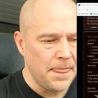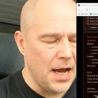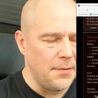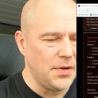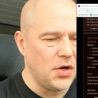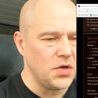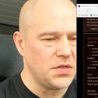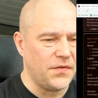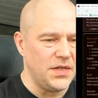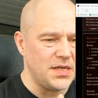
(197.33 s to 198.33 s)
and because
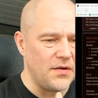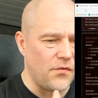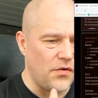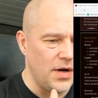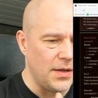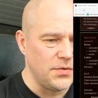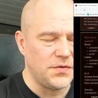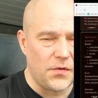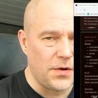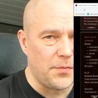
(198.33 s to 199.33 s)
of these very
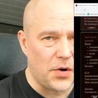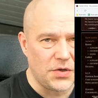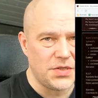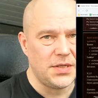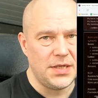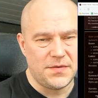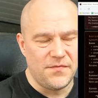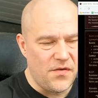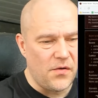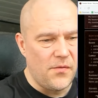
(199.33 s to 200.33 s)
atmospheric parts it
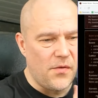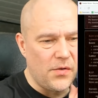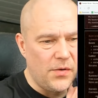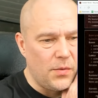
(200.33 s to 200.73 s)
very very